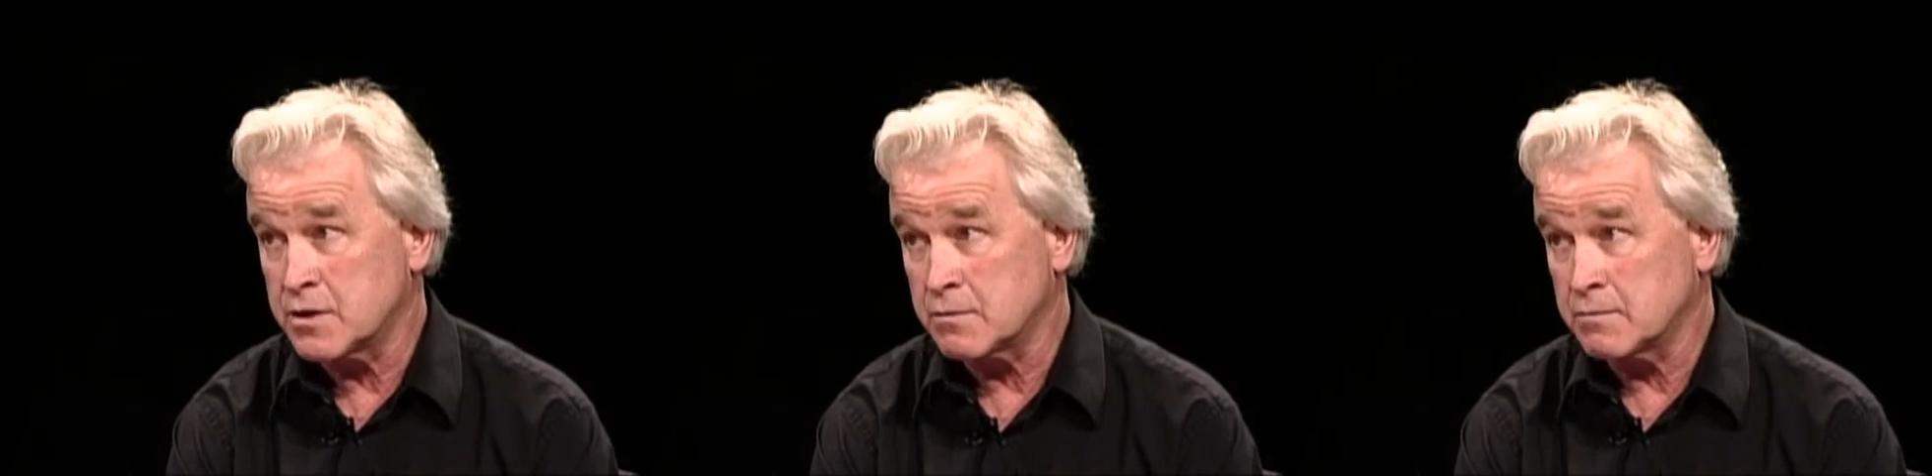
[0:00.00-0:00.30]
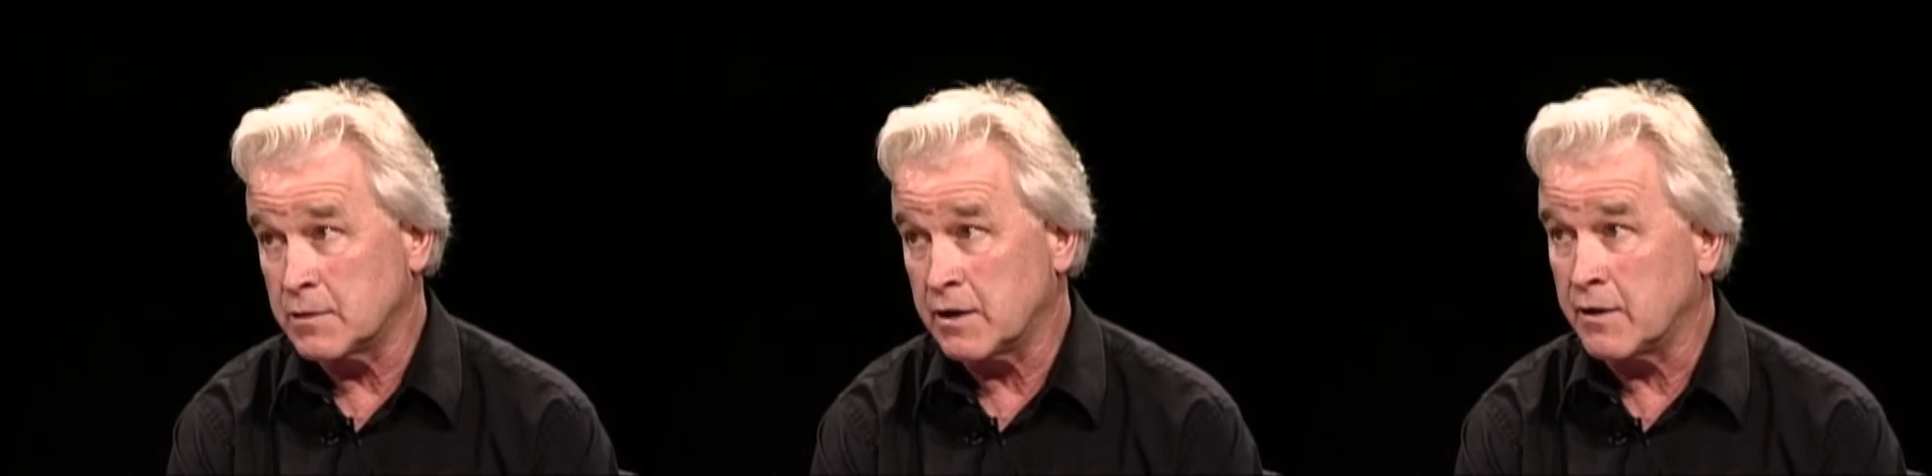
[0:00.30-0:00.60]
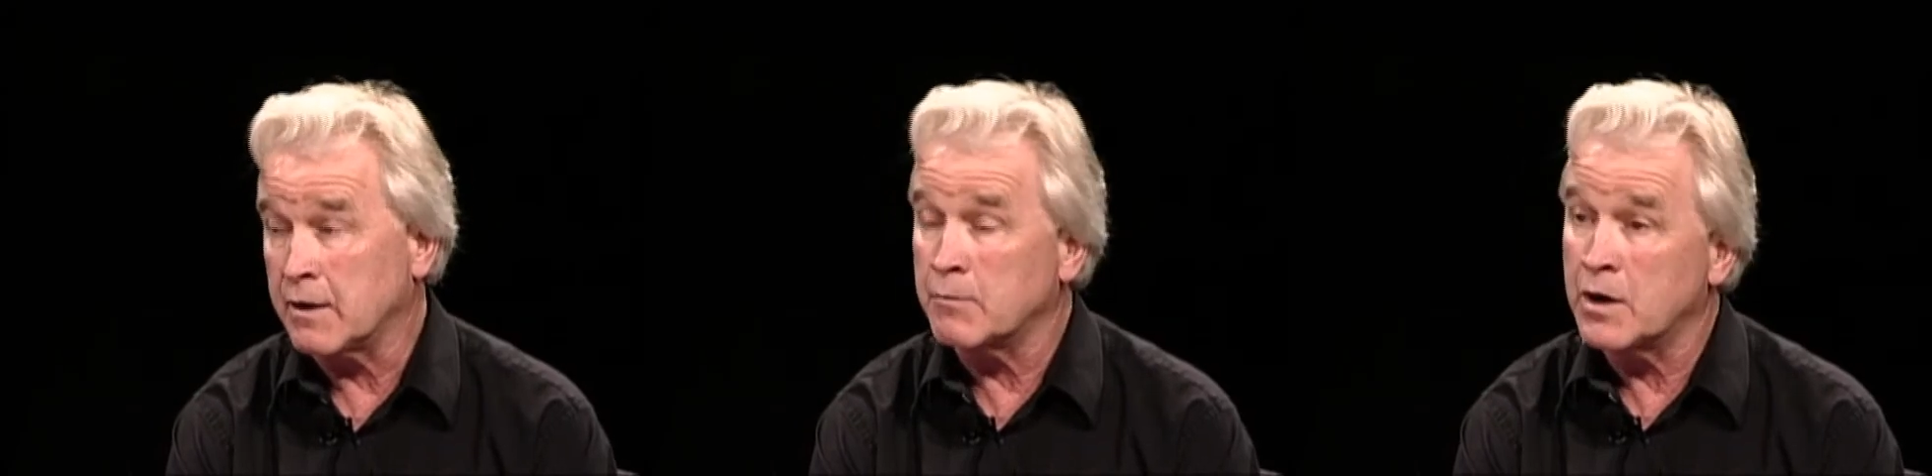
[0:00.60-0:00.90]
week,
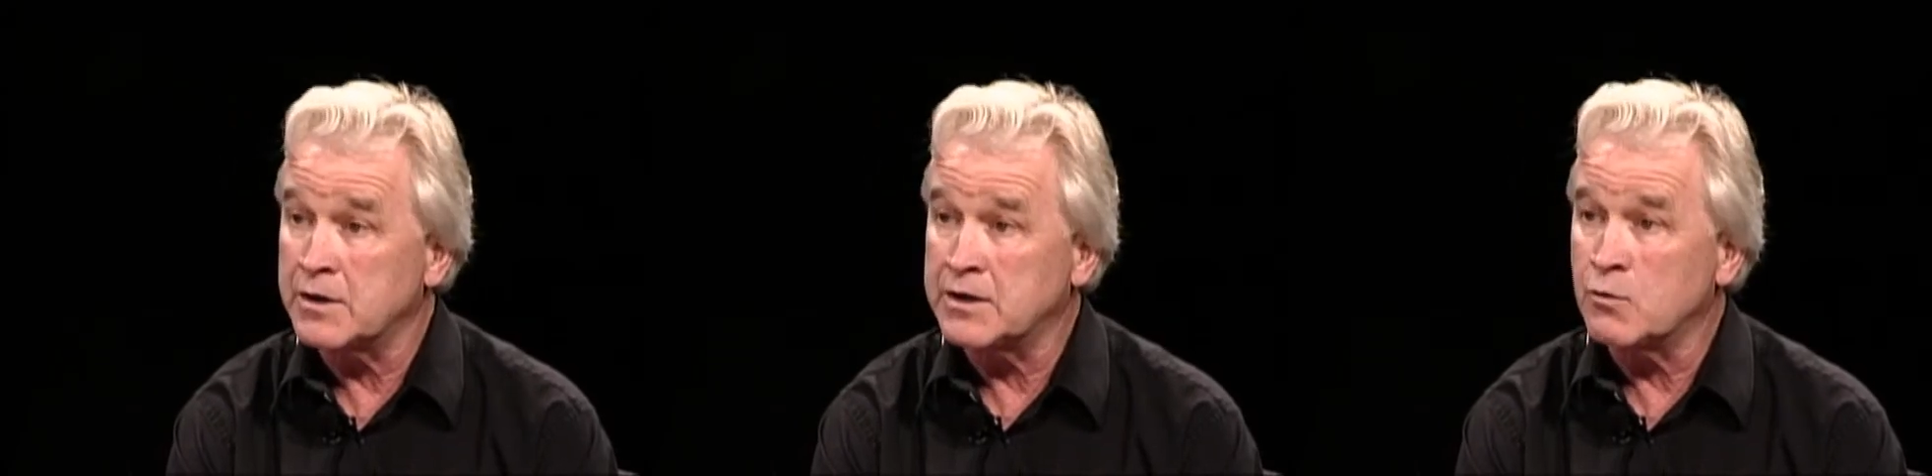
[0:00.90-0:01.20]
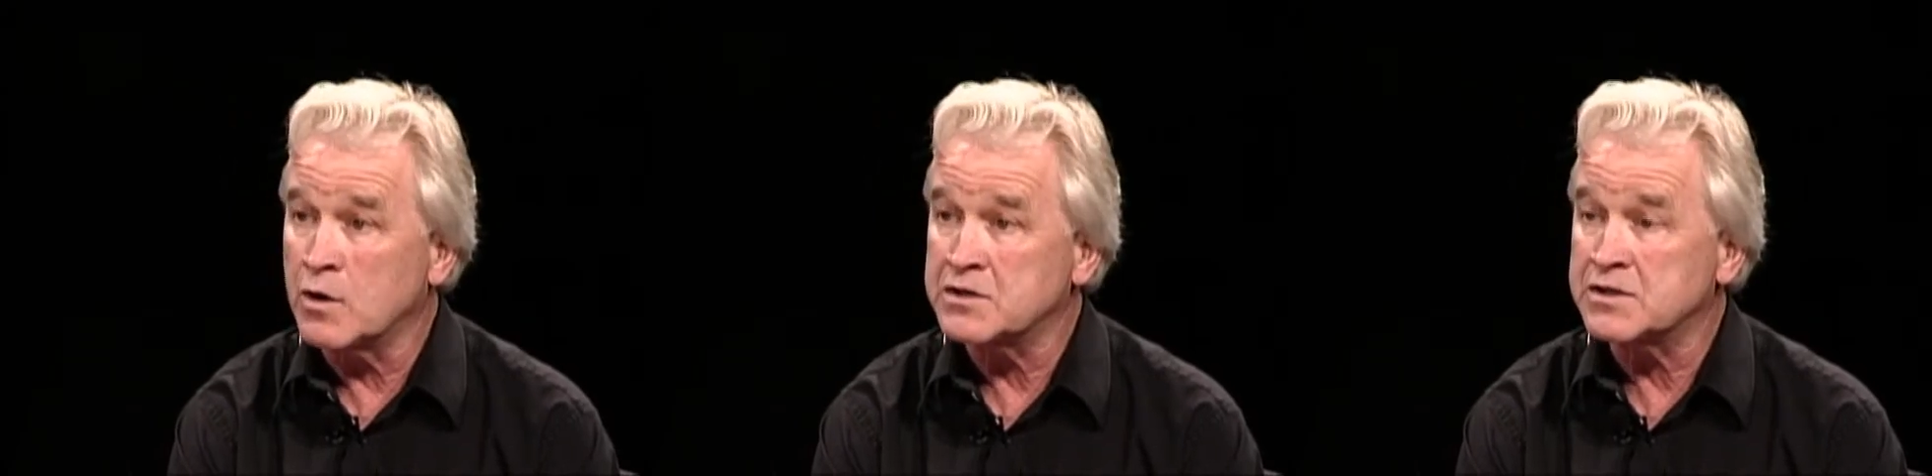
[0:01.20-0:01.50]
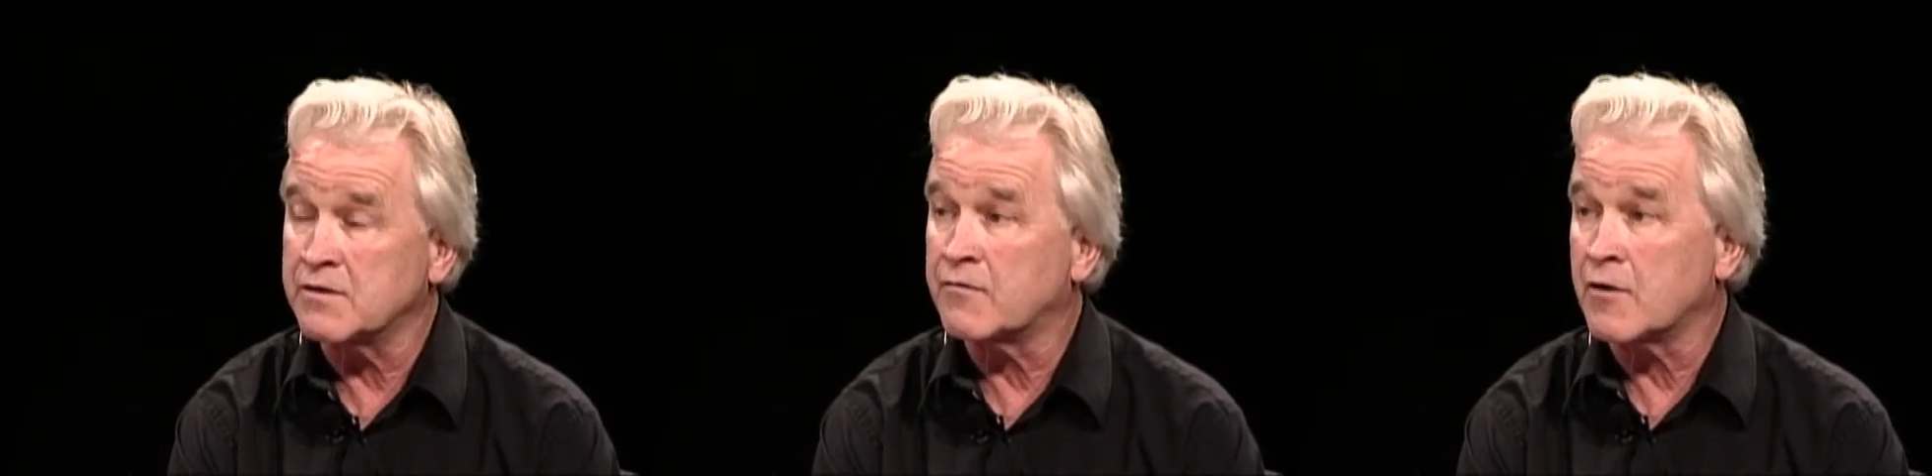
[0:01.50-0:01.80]
and then Monday,
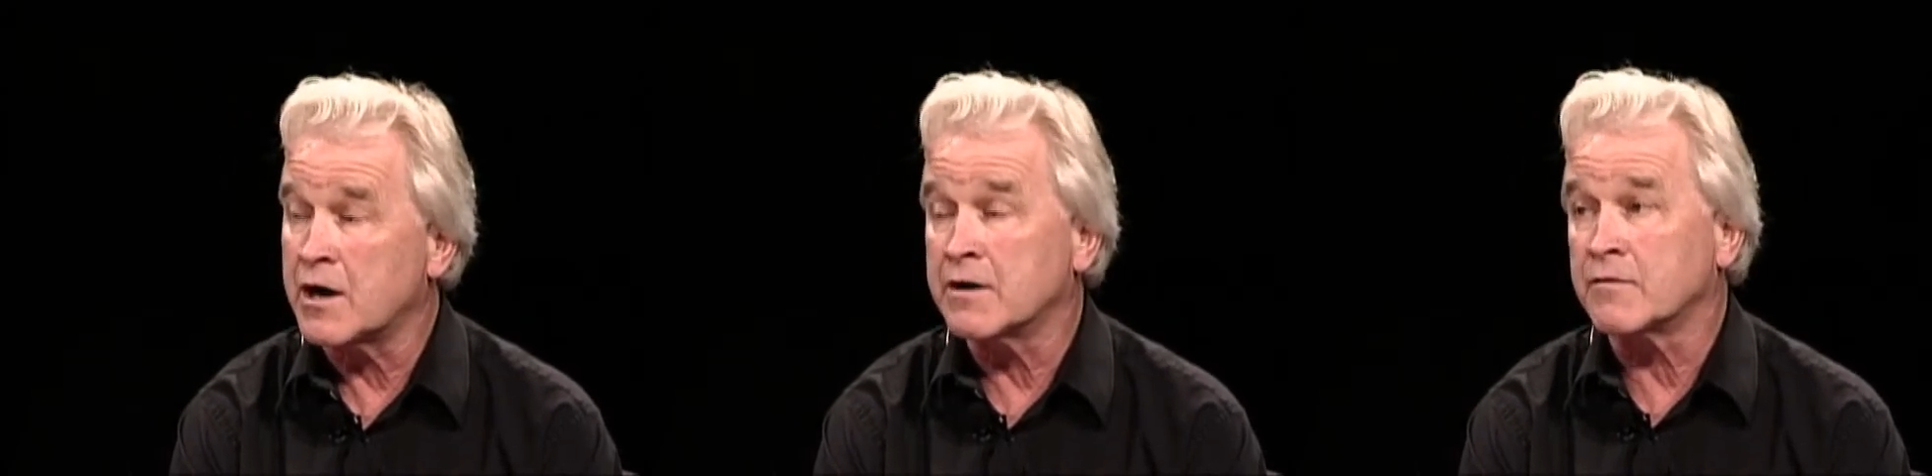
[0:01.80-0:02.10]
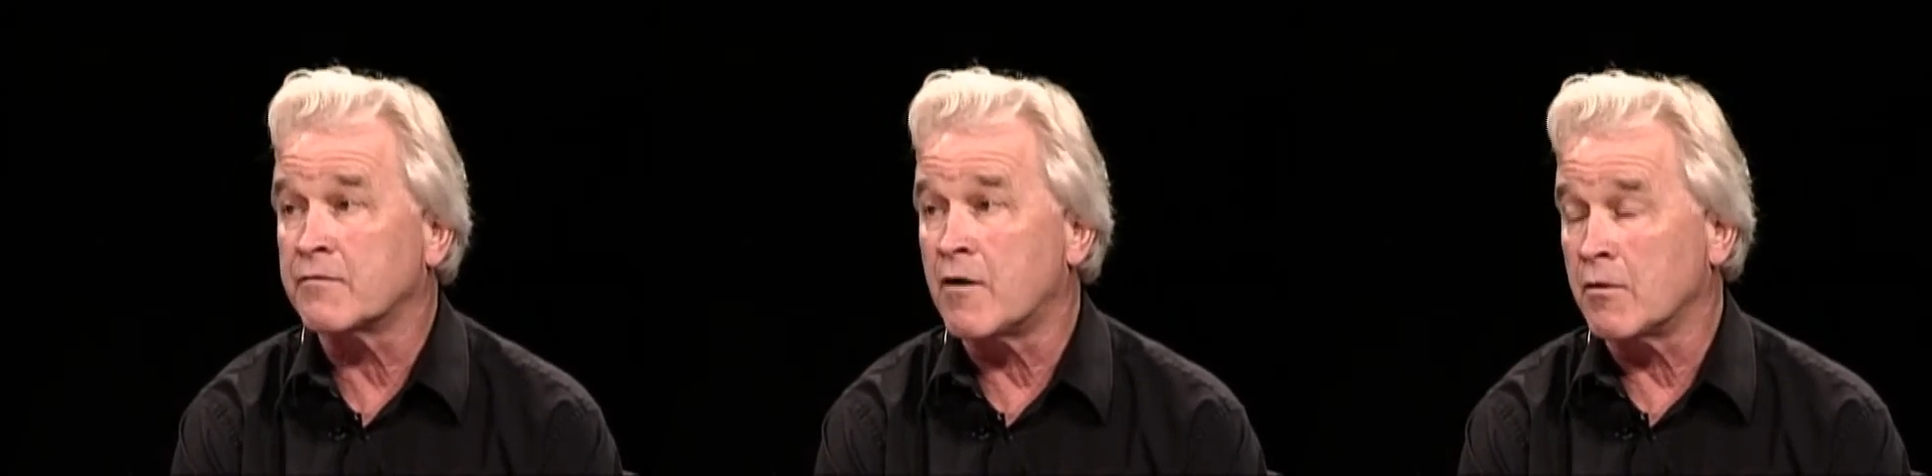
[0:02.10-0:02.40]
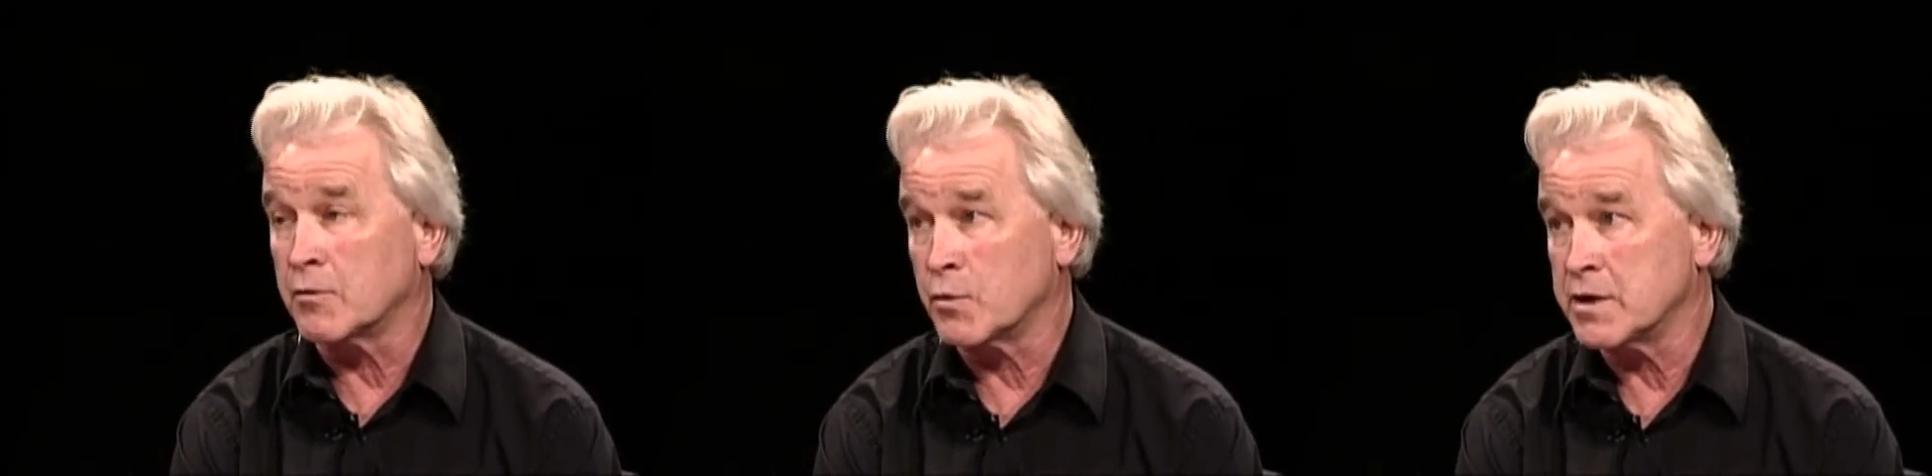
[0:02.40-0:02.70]
Wednesday, and Friday of the
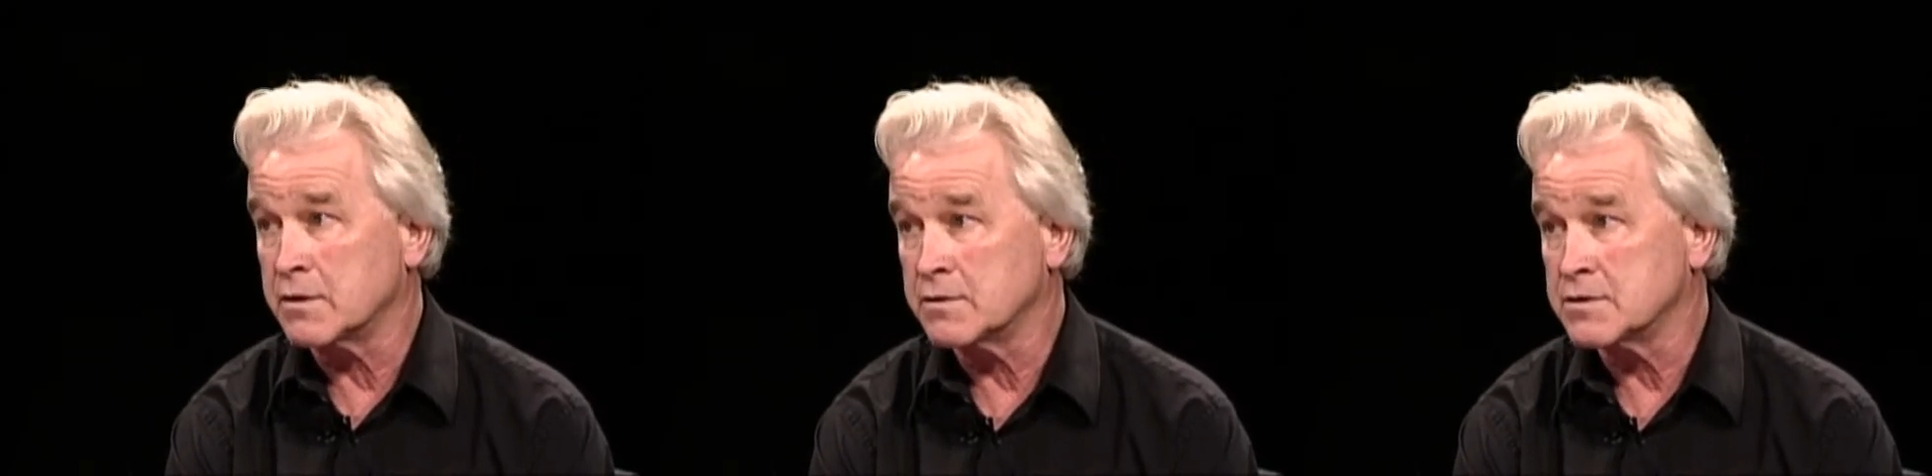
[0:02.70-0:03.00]
following week.